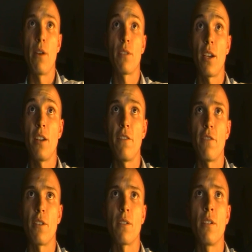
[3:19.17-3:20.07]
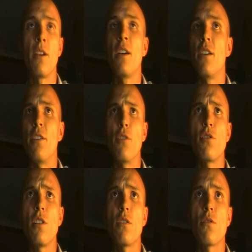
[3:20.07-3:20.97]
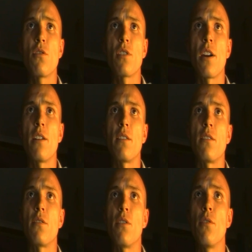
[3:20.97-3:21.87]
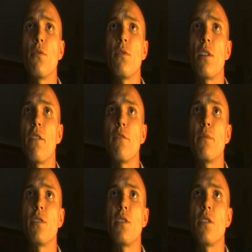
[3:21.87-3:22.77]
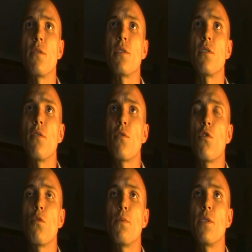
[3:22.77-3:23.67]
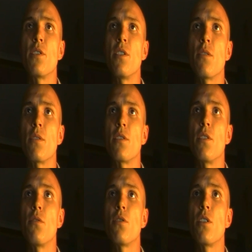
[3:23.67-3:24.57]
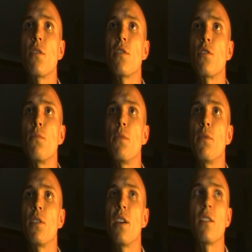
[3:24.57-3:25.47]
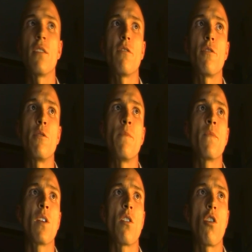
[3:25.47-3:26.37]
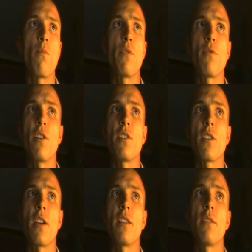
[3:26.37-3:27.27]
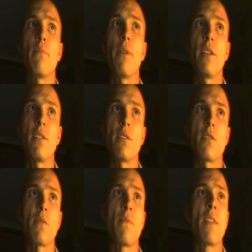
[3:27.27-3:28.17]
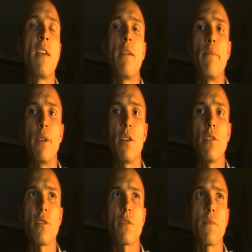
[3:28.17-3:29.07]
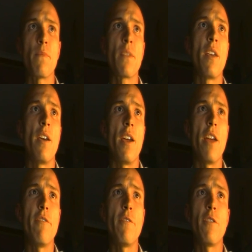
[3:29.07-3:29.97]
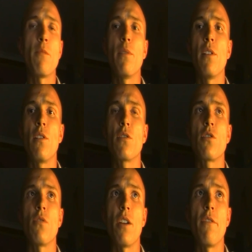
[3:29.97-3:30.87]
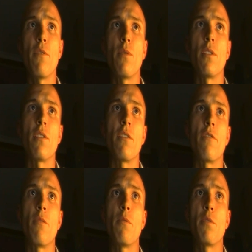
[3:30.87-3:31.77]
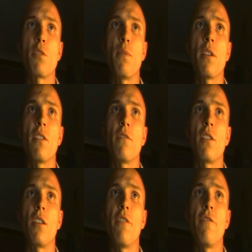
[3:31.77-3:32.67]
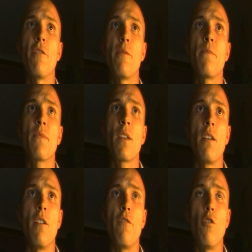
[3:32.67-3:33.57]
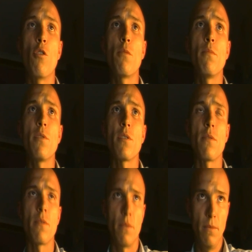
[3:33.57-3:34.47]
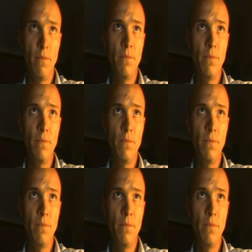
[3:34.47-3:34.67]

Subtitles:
about anything. No secret societies, no government secrets, no corporate secrets, no secrets to be protected through copyrights and patents. Because everything belongs to everyone, from the perspective that it forms